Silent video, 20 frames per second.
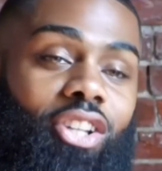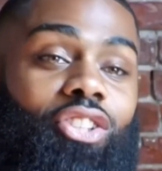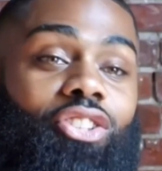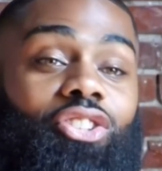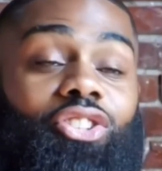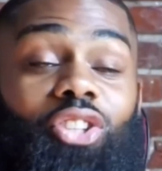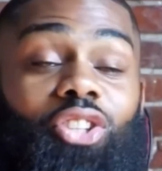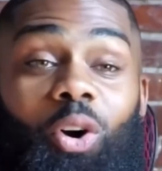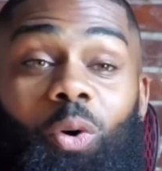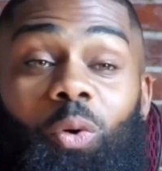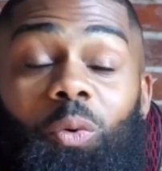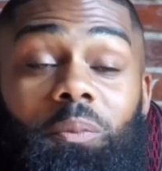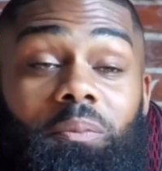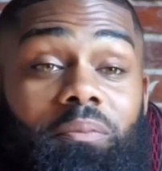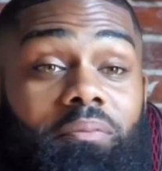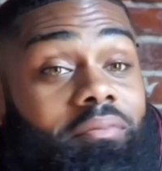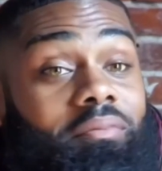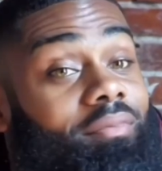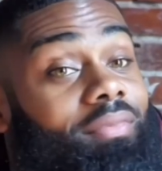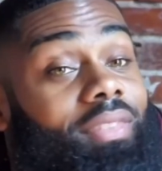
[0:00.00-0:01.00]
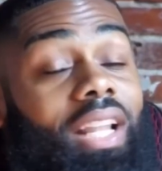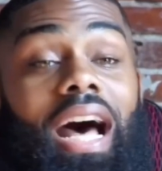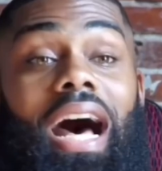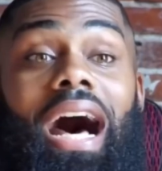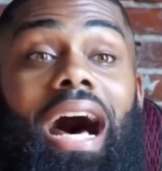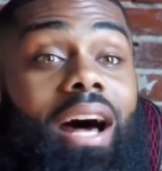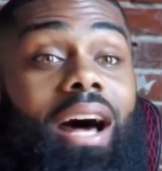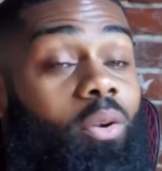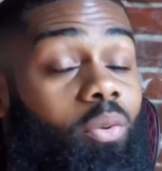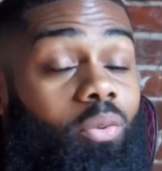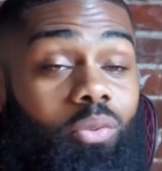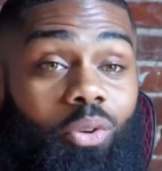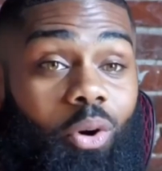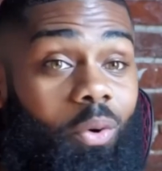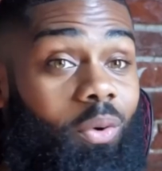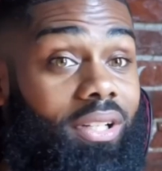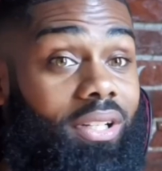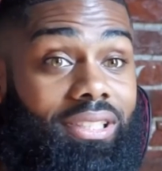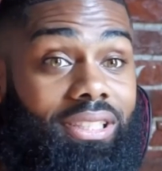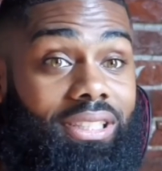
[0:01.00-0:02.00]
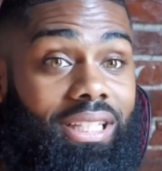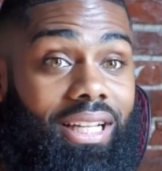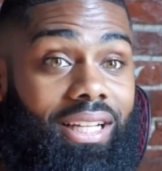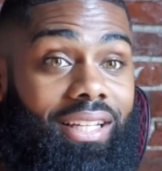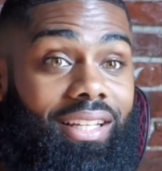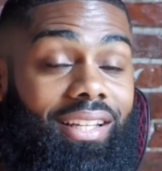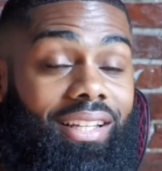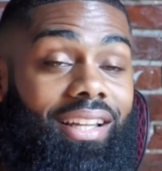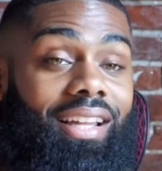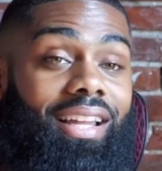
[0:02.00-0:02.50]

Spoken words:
So I don't know this yet.